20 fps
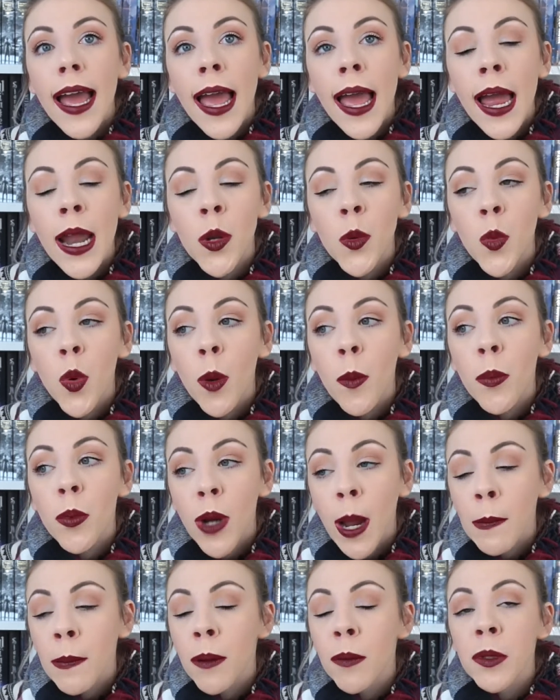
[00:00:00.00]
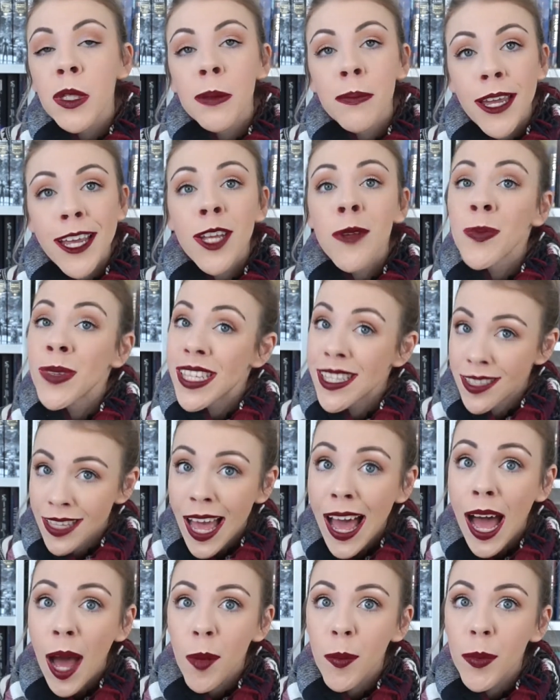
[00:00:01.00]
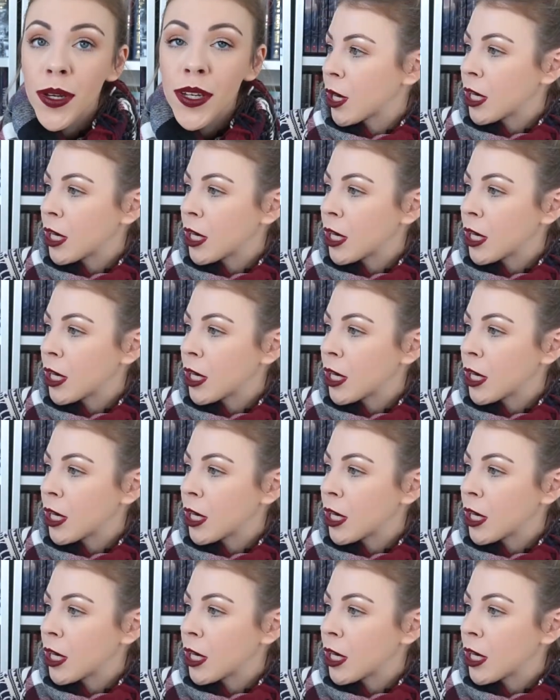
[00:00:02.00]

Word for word: and will probably make me sob.